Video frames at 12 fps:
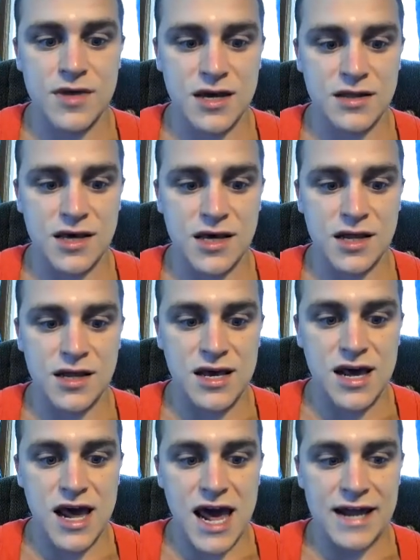And then
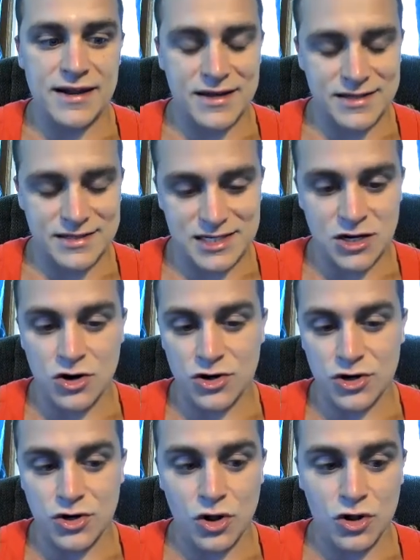eighteen
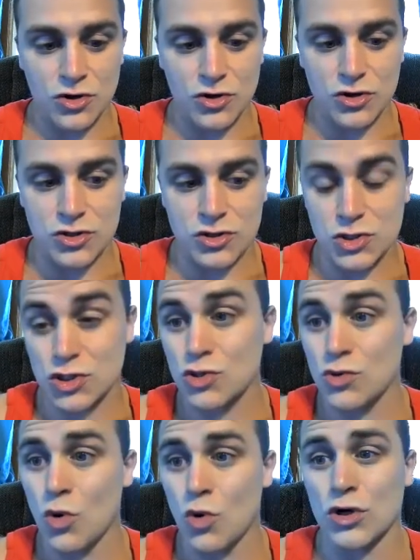hundred dollars
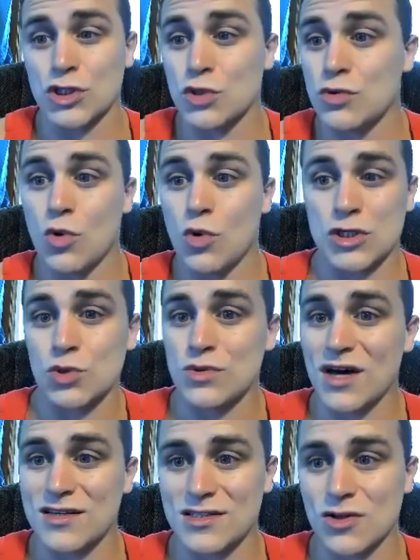or or two
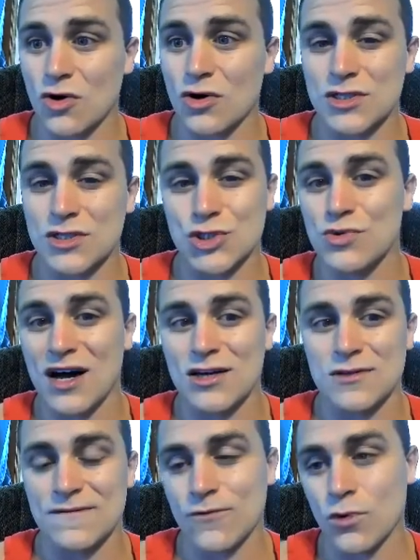thousand dollars, two
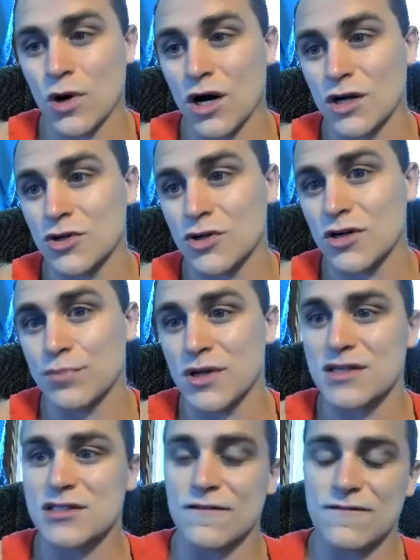thousand four hundred dollars
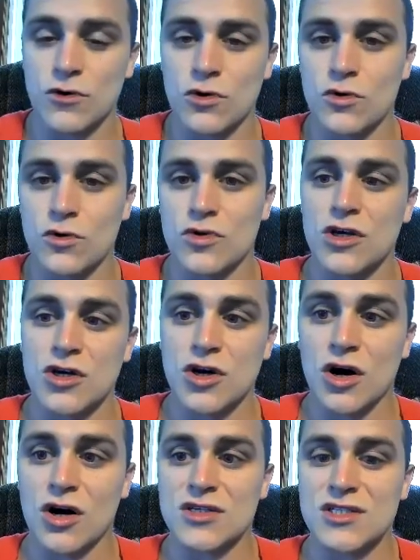plus the food
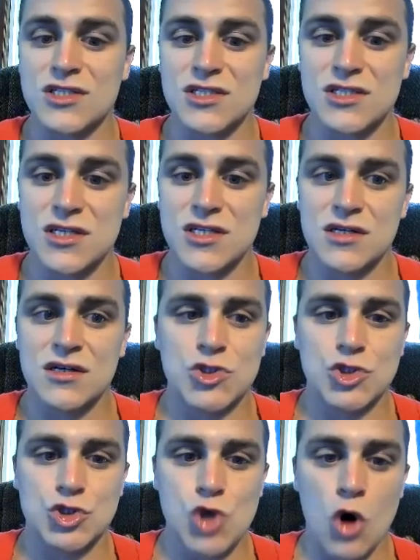costs.
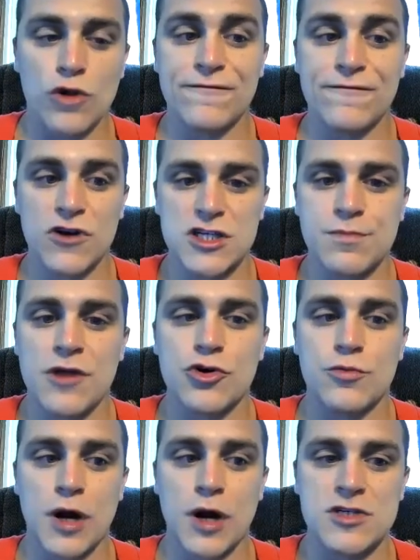So the first month,
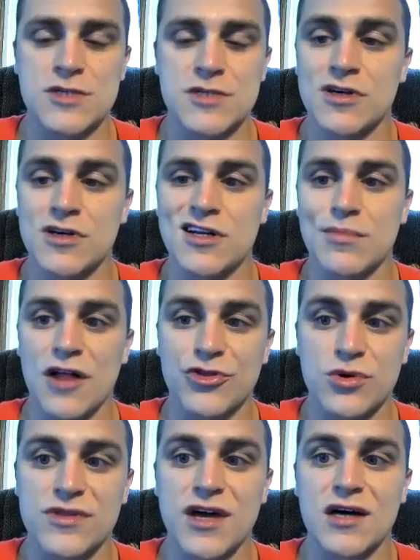you probably spend about
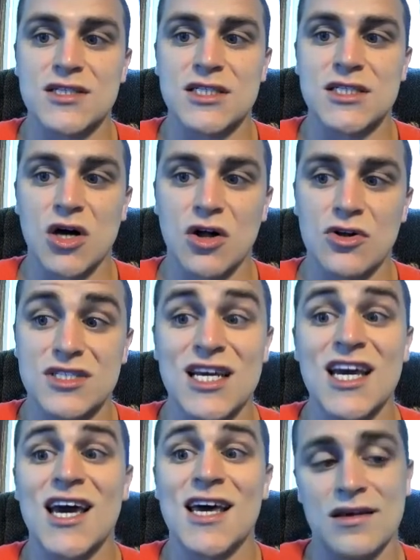three thousand dollars.
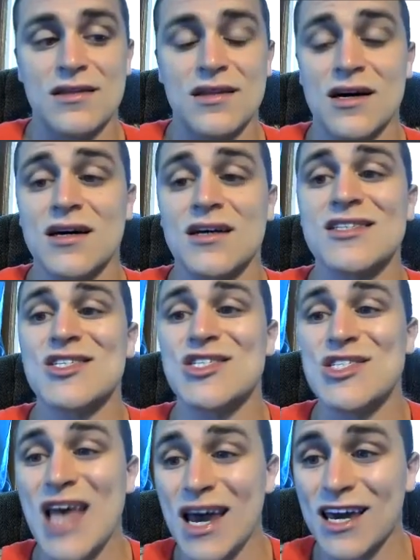And then the
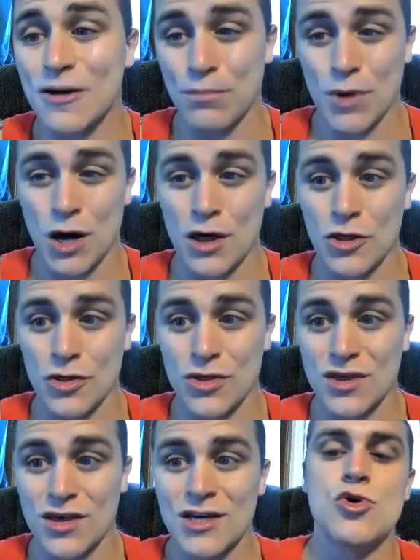second month,
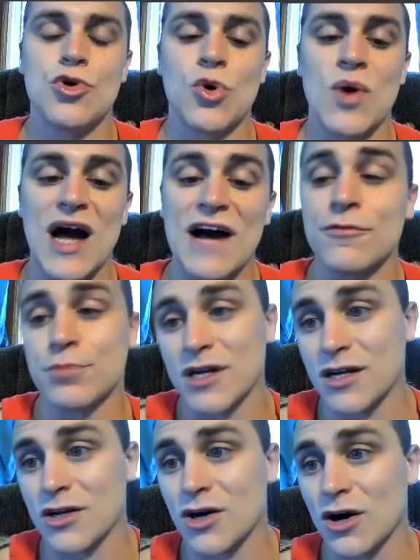you don't have a
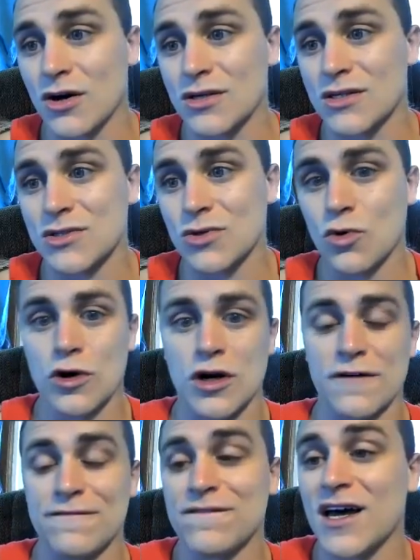plane cost or
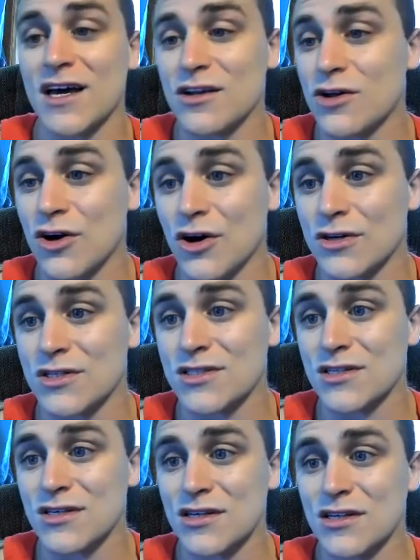a flight
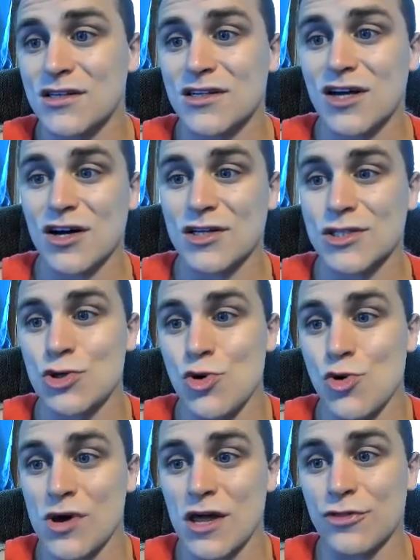cost because
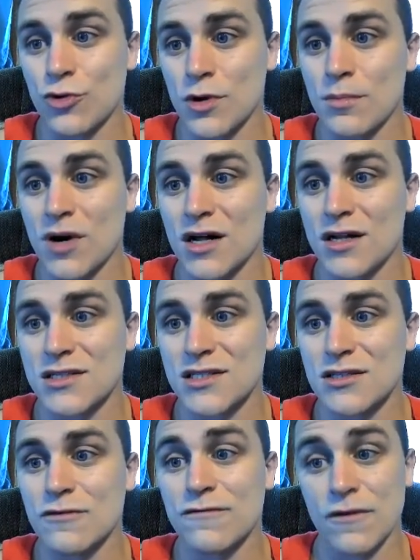you get three
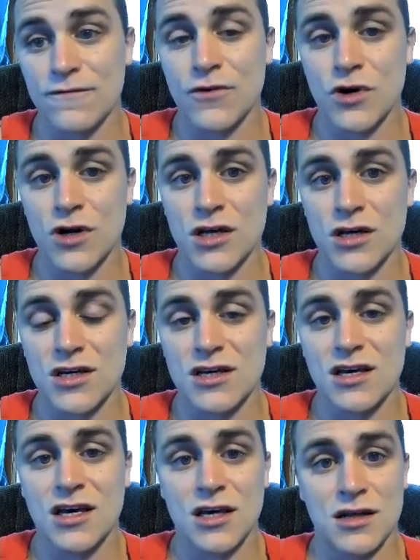months for free
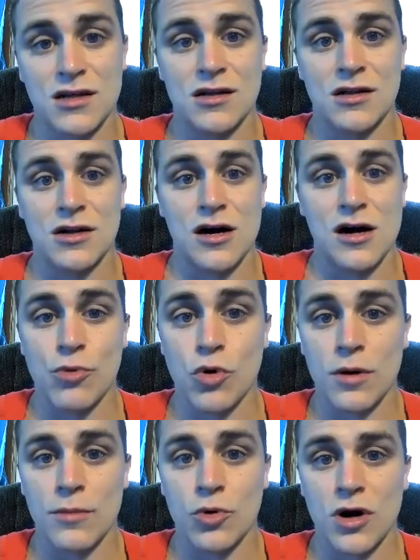in uh,
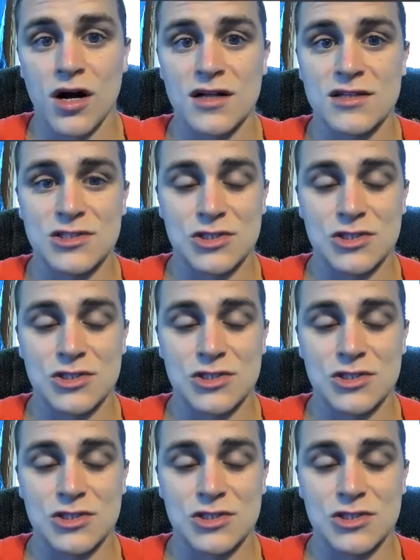Bora Bora.